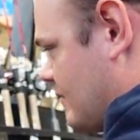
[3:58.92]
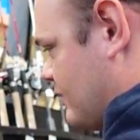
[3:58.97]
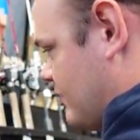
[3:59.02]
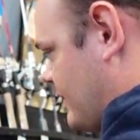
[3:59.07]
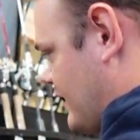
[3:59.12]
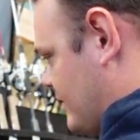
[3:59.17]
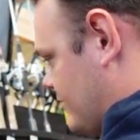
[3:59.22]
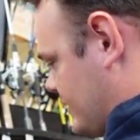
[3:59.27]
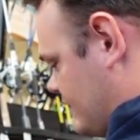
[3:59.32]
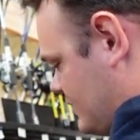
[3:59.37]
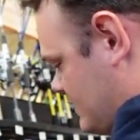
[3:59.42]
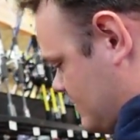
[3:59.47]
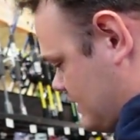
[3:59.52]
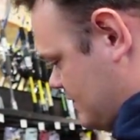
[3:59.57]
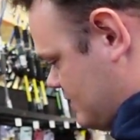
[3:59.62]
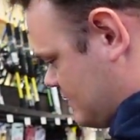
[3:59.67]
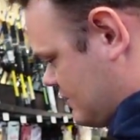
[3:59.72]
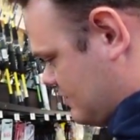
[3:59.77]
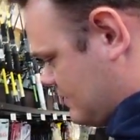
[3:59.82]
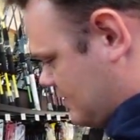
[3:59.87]
Found it.
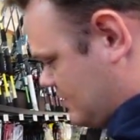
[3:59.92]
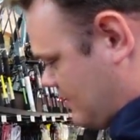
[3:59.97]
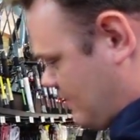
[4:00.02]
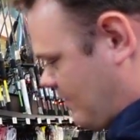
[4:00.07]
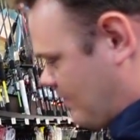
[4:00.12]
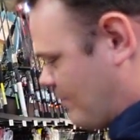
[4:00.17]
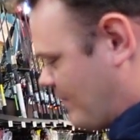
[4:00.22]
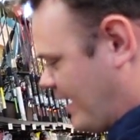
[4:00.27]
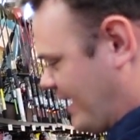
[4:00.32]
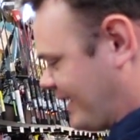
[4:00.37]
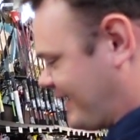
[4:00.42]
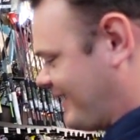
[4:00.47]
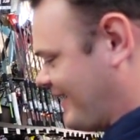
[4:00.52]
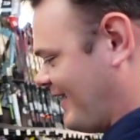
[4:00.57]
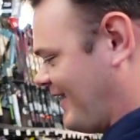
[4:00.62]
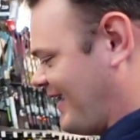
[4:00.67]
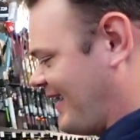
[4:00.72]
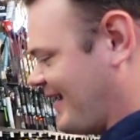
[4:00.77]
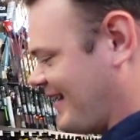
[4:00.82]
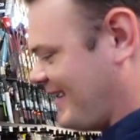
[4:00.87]
Oh my
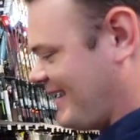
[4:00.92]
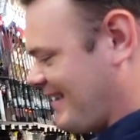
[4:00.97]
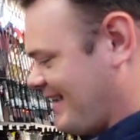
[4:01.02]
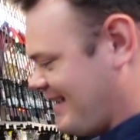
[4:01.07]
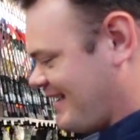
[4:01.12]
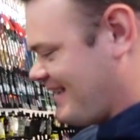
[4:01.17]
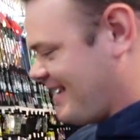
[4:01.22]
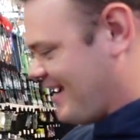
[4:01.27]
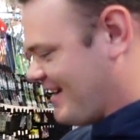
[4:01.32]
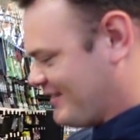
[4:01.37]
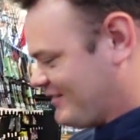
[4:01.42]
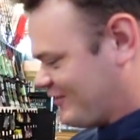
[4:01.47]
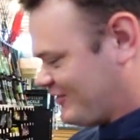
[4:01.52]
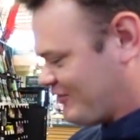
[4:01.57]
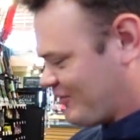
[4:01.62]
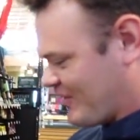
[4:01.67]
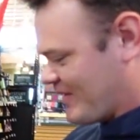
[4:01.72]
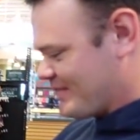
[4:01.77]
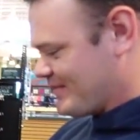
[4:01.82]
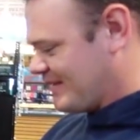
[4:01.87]
God.
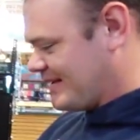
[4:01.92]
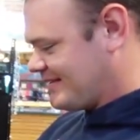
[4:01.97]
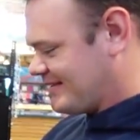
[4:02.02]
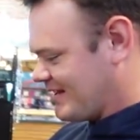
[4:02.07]
Extremely